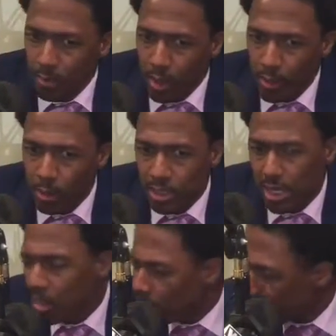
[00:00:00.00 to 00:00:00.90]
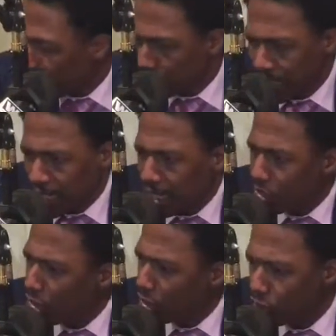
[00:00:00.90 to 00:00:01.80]
on SoundCloud checking
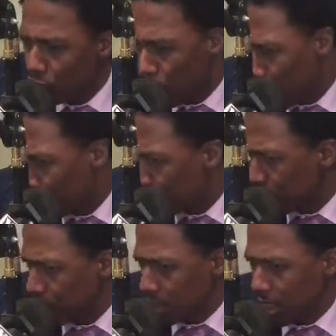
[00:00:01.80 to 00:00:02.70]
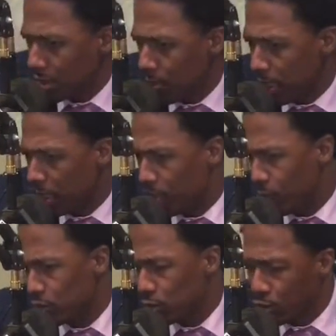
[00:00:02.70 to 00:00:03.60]
out all the new artists that's making the
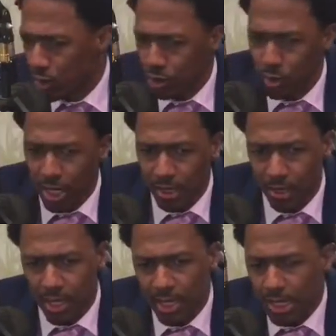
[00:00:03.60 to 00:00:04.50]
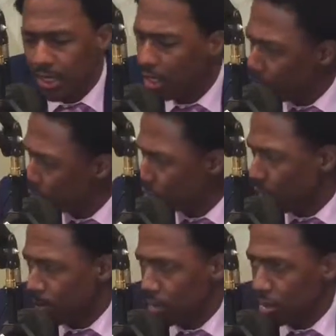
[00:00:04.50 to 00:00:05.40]
most noise, who got they numbers
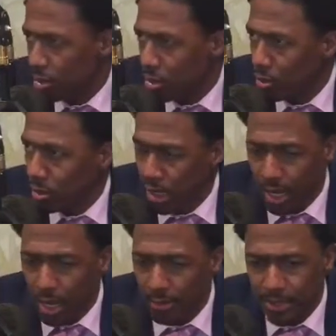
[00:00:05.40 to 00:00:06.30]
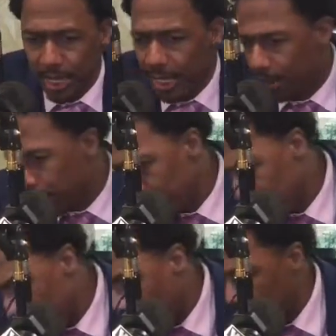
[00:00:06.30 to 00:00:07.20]
up, and you know, I'm signing
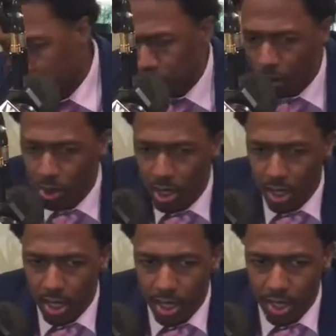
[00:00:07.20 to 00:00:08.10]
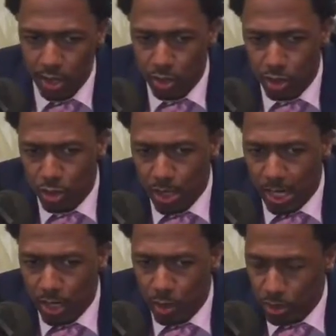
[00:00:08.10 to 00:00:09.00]
people that way. So you
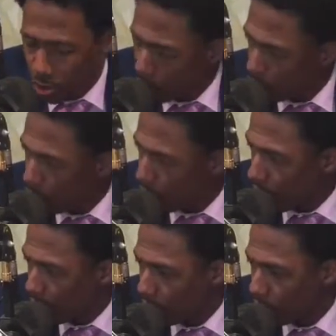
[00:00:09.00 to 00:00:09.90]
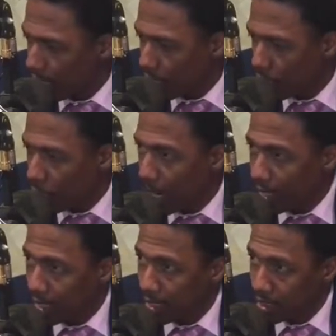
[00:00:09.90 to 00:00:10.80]
got to know what's going on out here. You got to know how
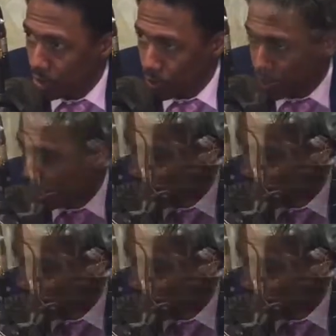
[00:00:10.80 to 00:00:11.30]
to get to the real